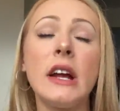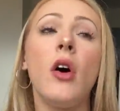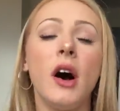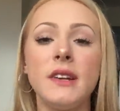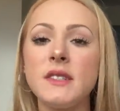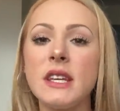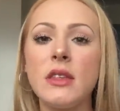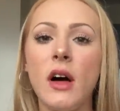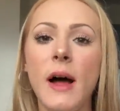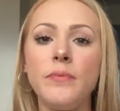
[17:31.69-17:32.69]
I honestly
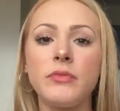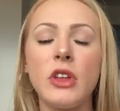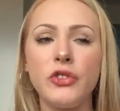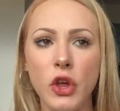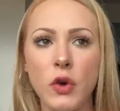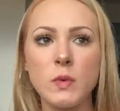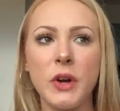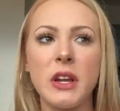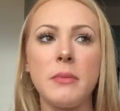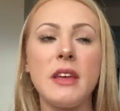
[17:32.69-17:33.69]
thought that those
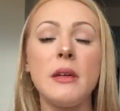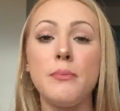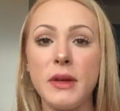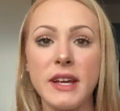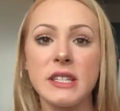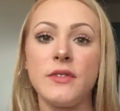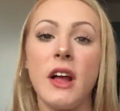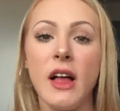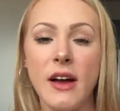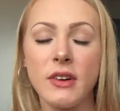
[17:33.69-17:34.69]
were gonna be the biggest
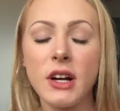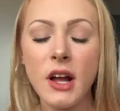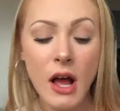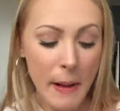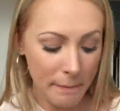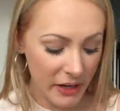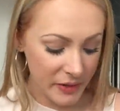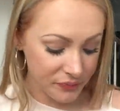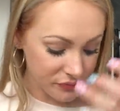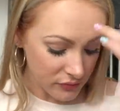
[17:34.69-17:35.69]
fail ever,
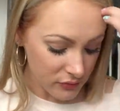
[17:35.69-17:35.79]
but